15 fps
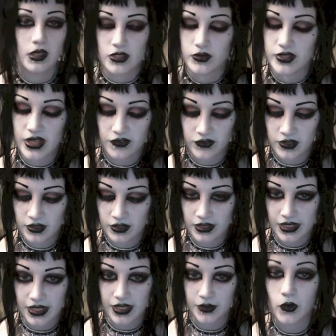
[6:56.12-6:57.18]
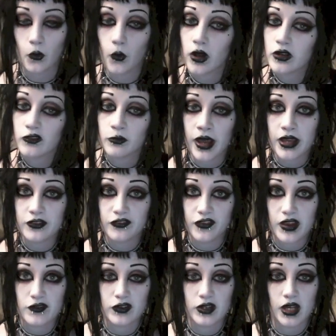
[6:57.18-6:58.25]
So definitely one of my
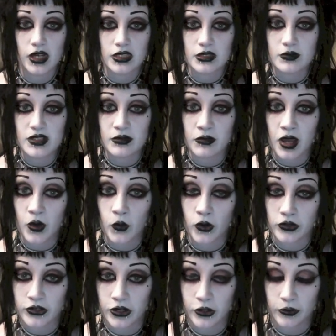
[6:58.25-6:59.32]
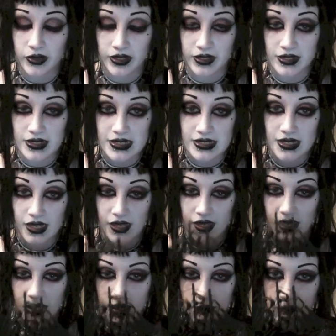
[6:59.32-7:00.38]
favorite items in my wardrobe is
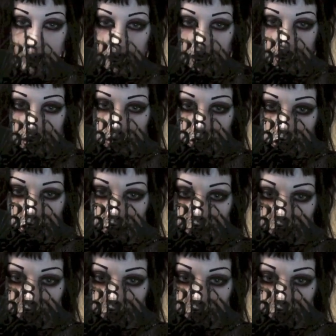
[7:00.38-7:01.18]
my ship